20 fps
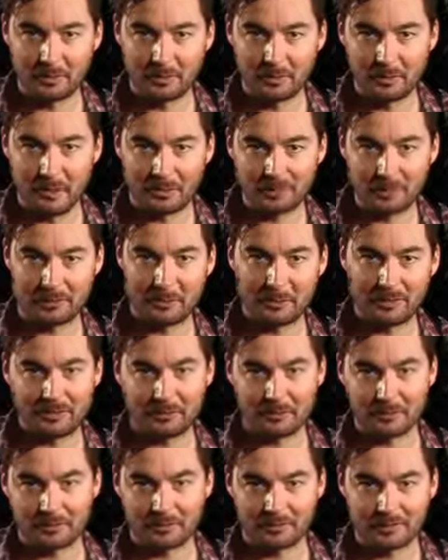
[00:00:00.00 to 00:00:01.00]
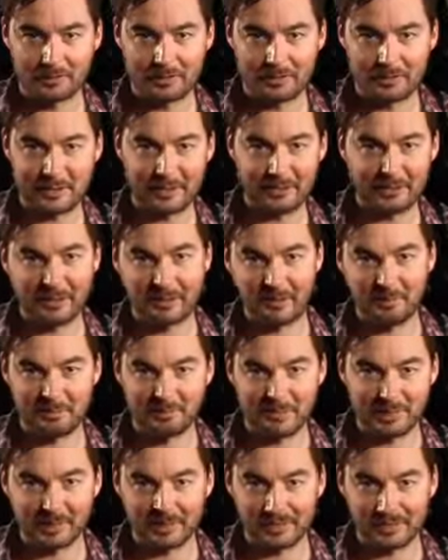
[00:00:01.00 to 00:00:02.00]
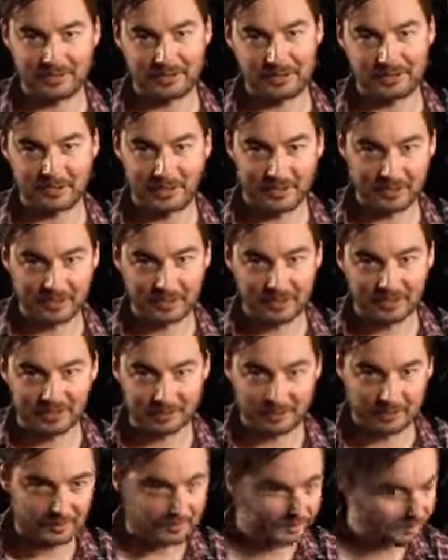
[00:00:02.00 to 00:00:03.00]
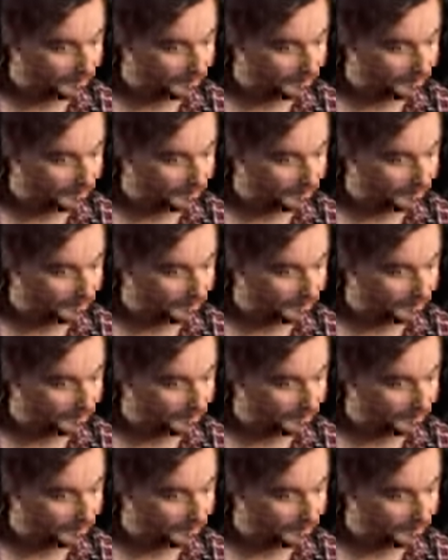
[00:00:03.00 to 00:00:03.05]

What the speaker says: mellow tone, typically Beatles kind of sounds.